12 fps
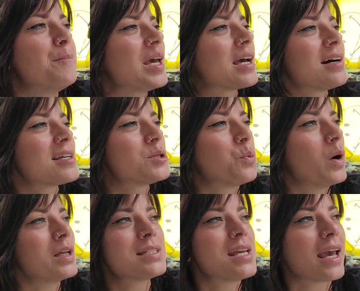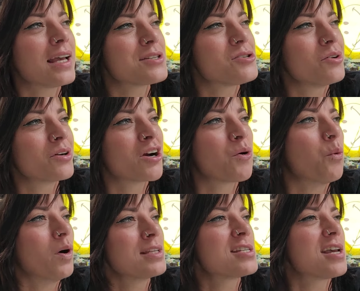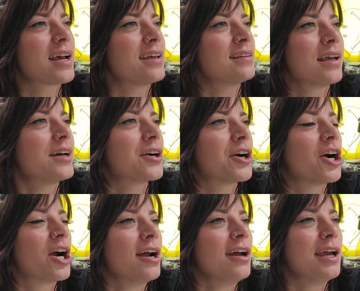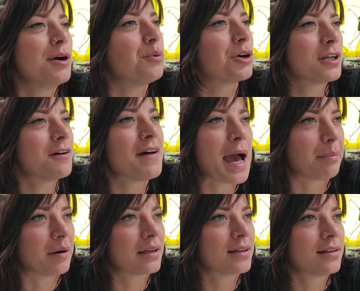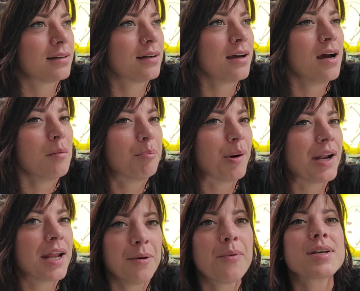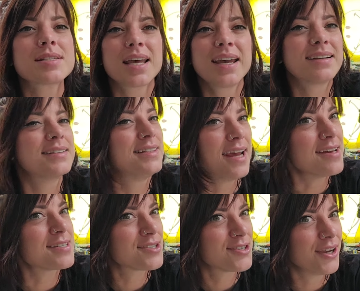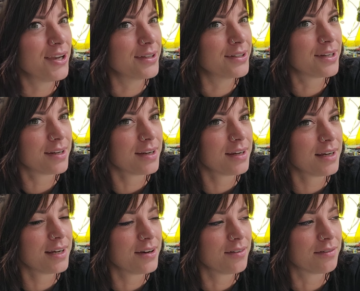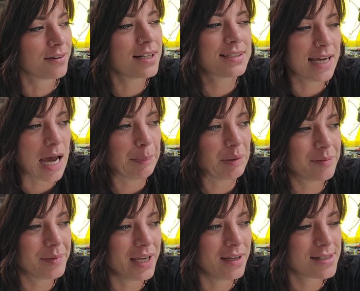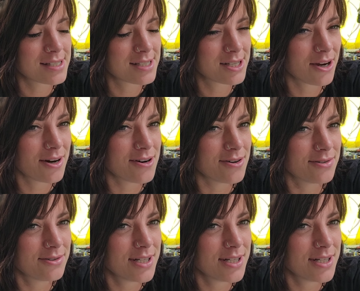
because one second sooner, one second later, it wouldn't have happened. But it was like destined for it to happen to me. So